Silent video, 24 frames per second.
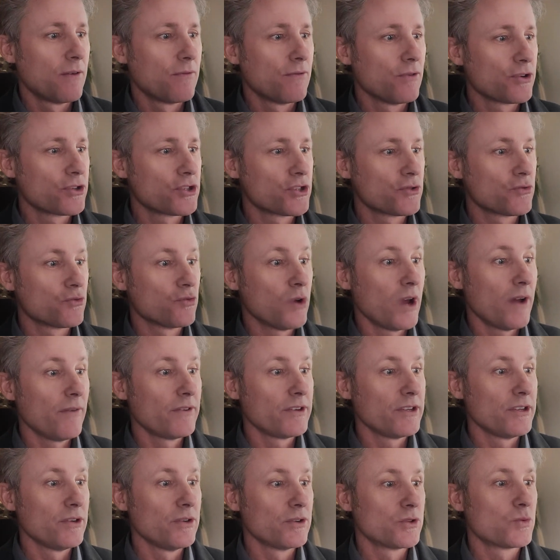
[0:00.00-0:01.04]
versus
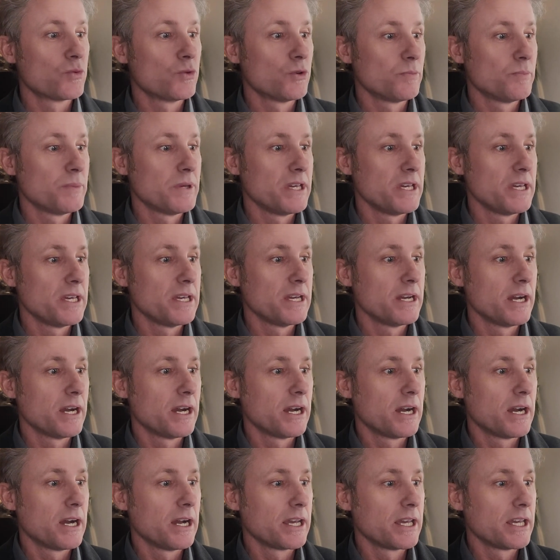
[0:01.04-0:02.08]
revenues will be
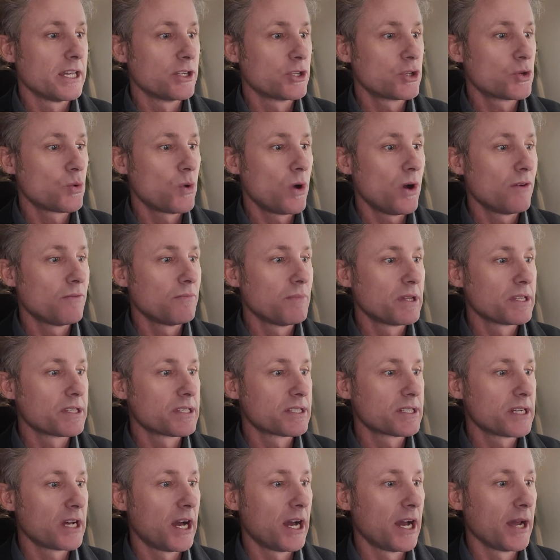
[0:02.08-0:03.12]
in 12
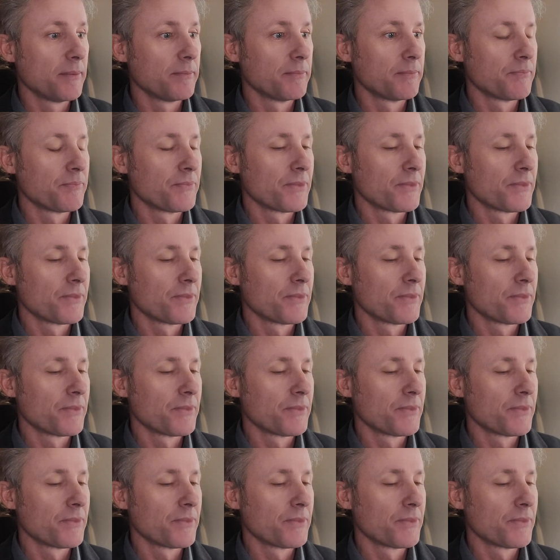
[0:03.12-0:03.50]
months' time.